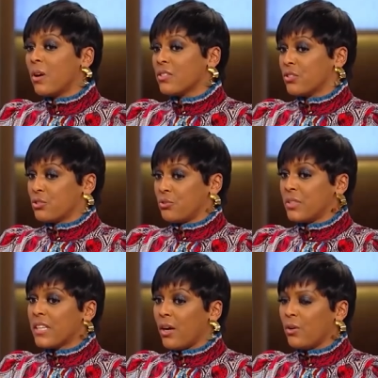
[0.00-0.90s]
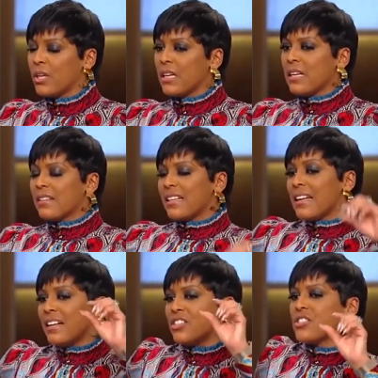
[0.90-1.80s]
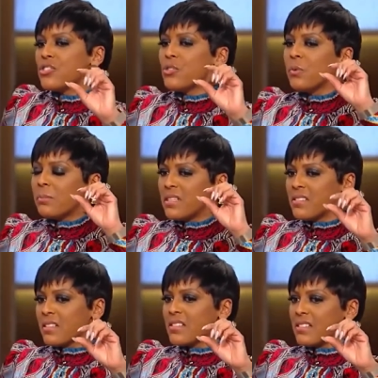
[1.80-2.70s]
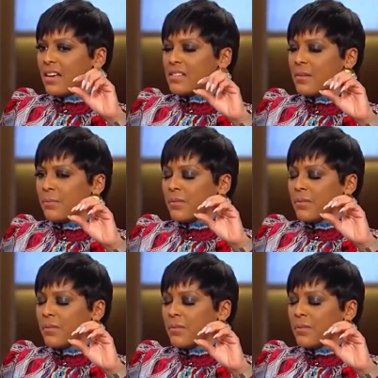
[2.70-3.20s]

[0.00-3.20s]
are as a trio, that not just that you would be a success,